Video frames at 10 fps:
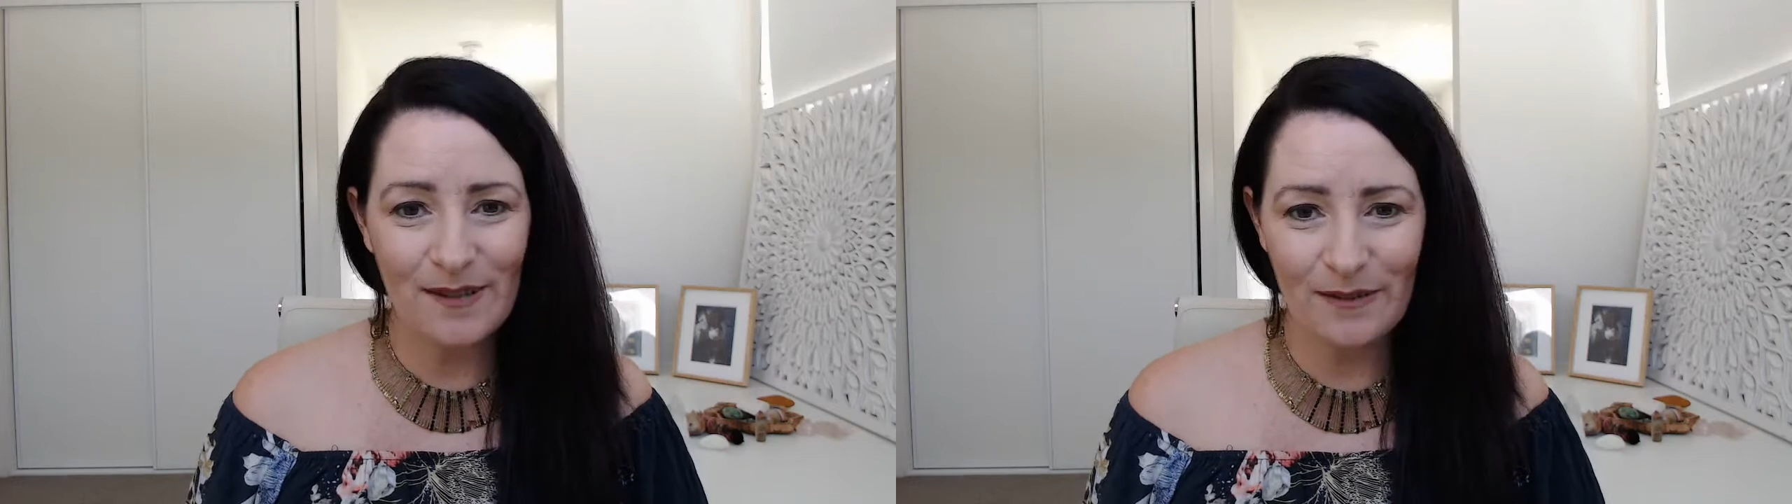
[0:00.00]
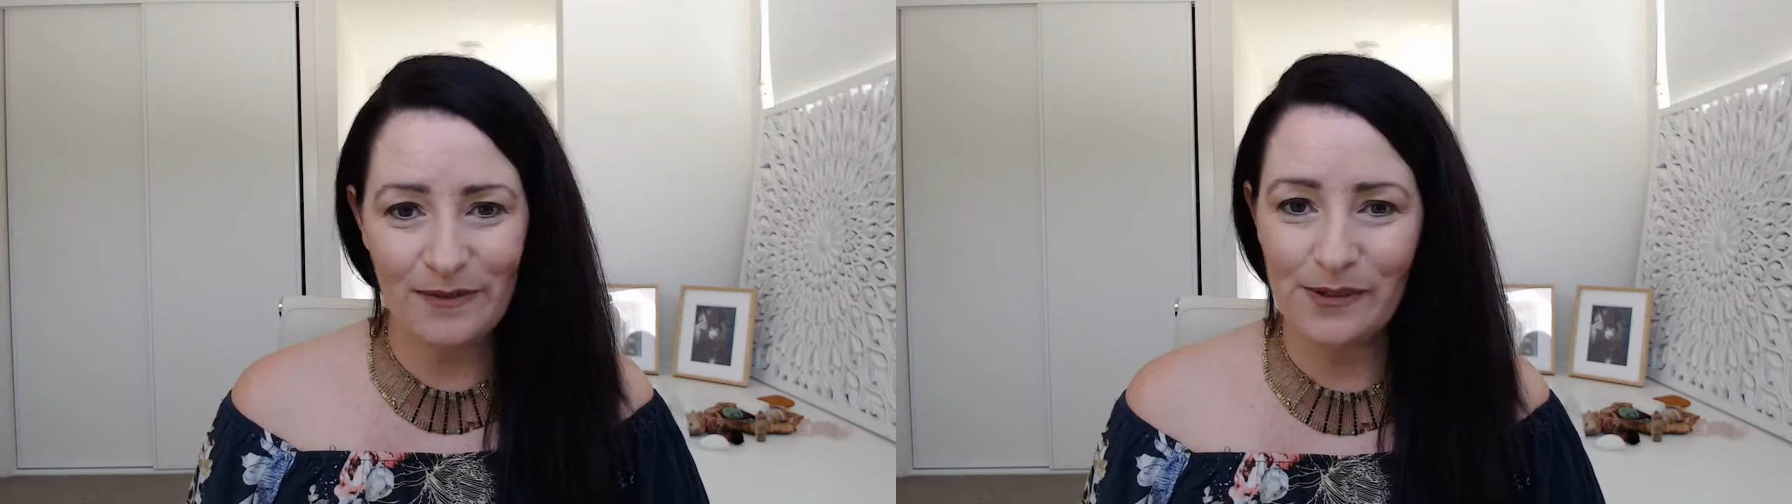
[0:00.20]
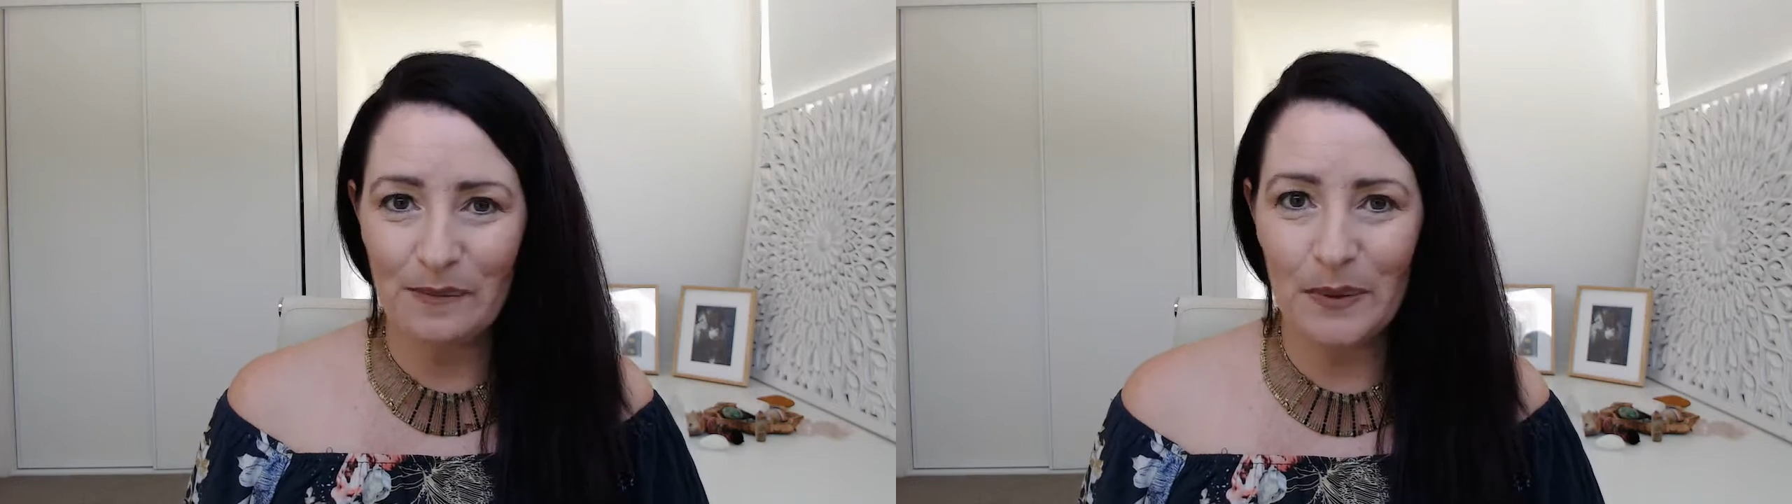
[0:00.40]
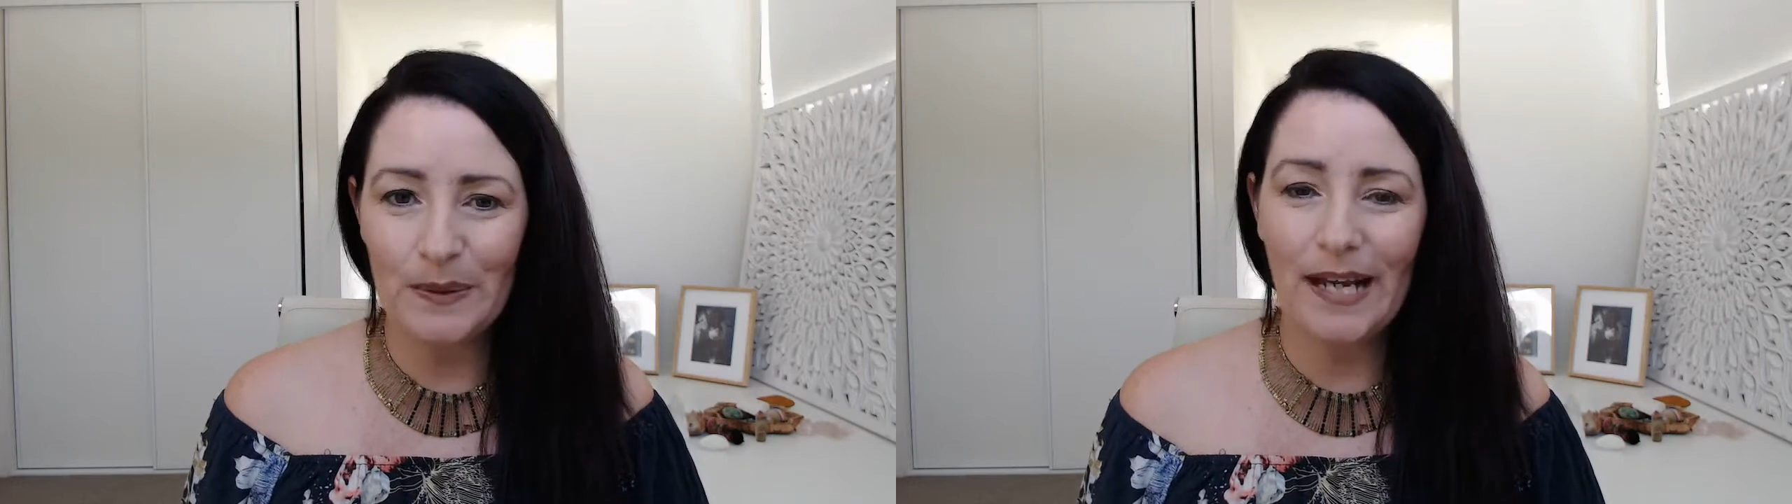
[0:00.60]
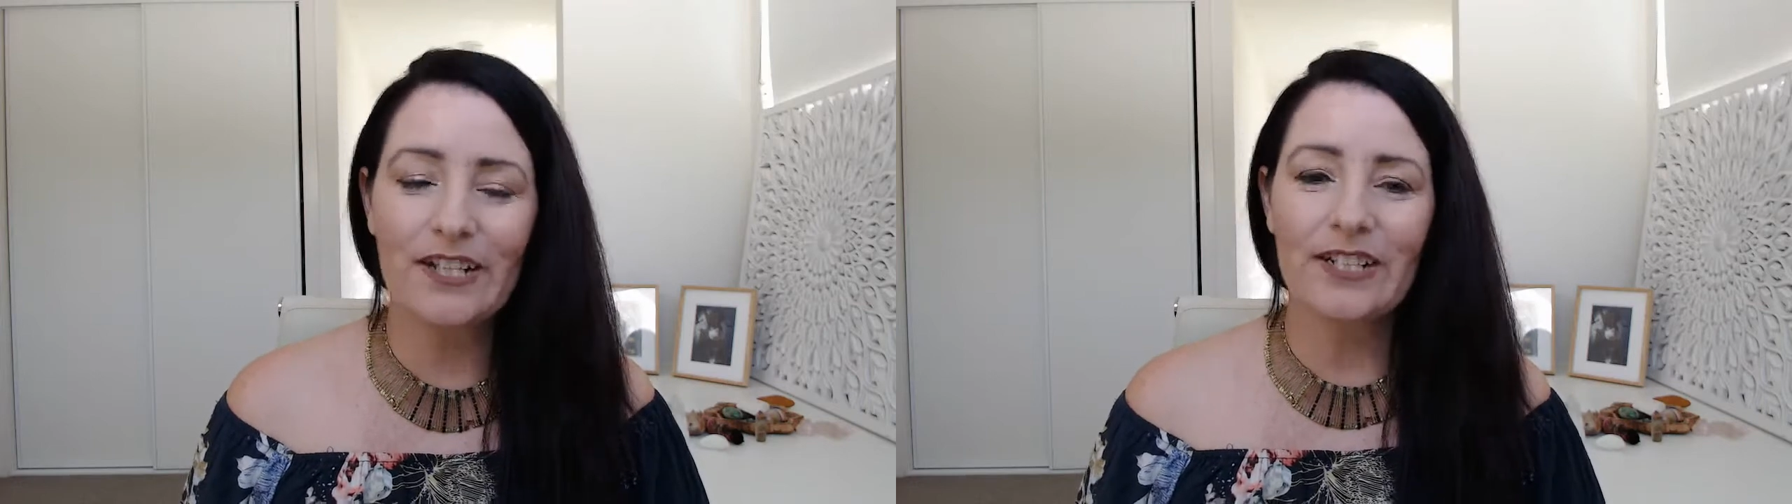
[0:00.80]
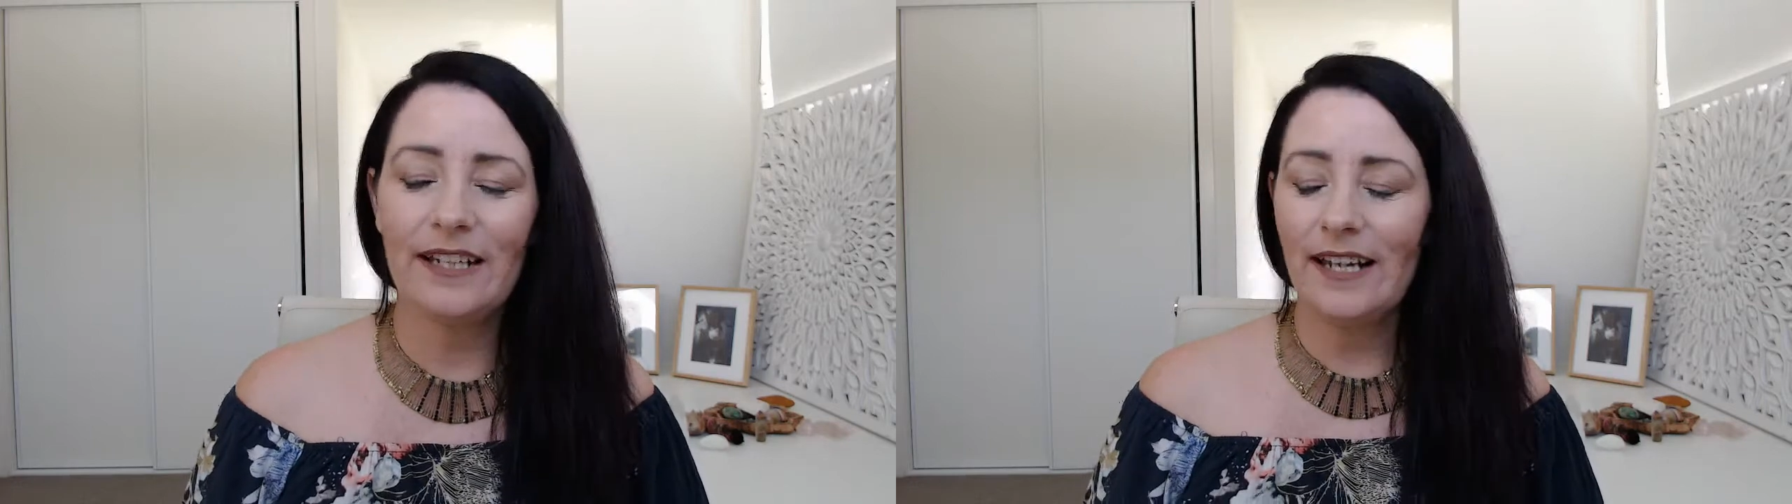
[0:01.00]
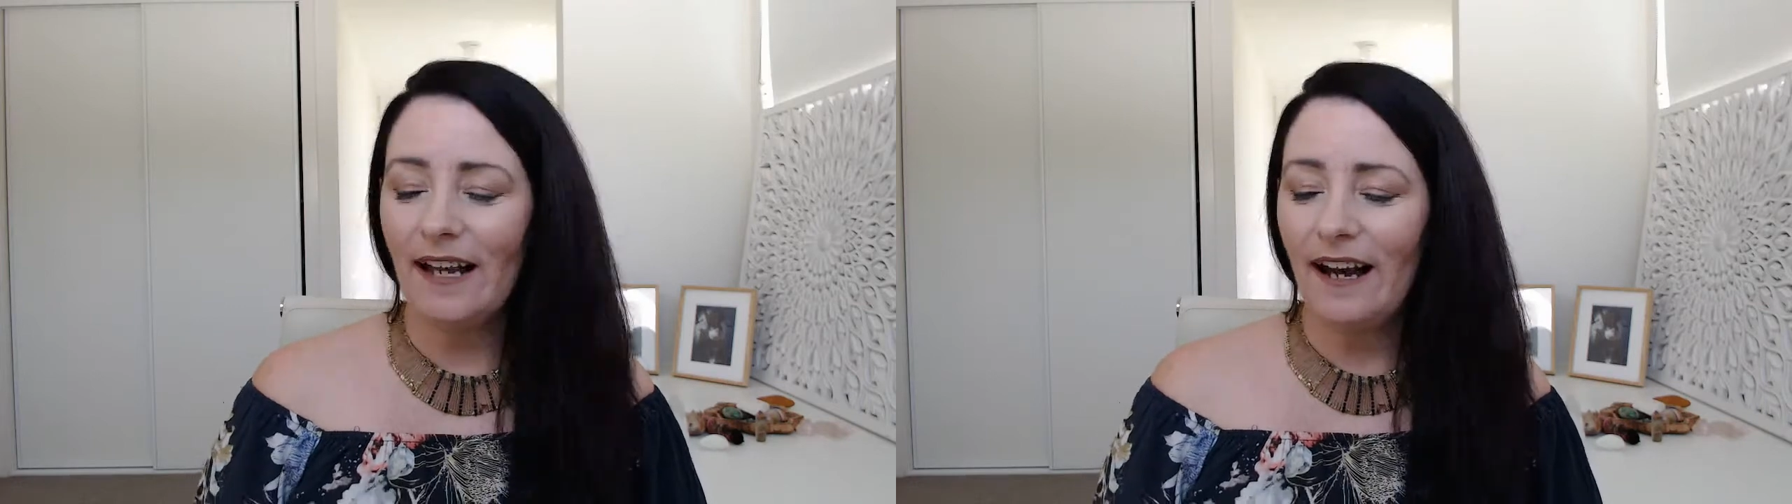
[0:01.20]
on a vision board, actually.